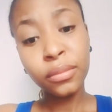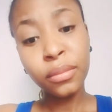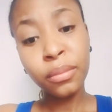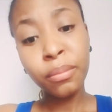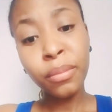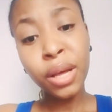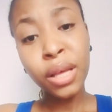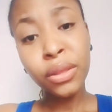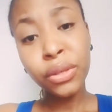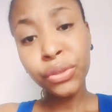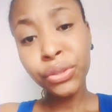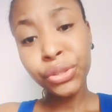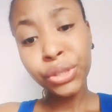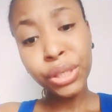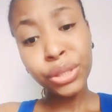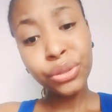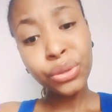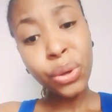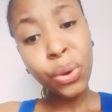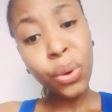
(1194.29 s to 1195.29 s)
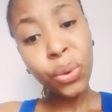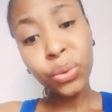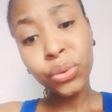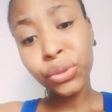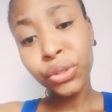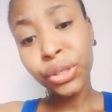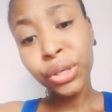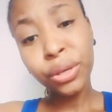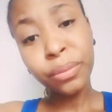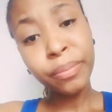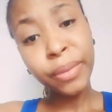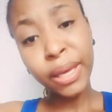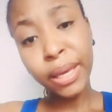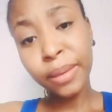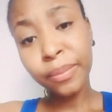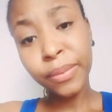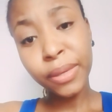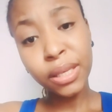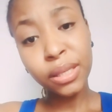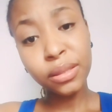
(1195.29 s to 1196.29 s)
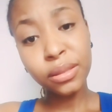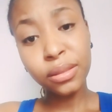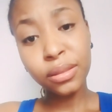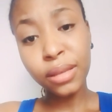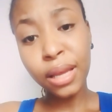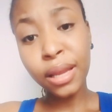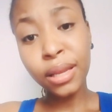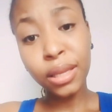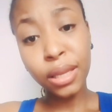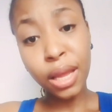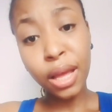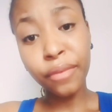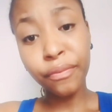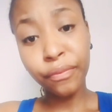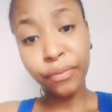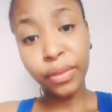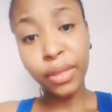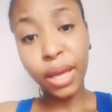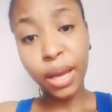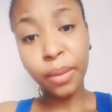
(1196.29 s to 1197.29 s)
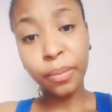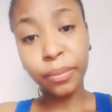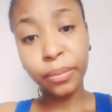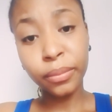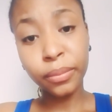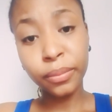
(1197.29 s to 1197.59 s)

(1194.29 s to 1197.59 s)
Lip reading: Mothers, just hold your babies and love them.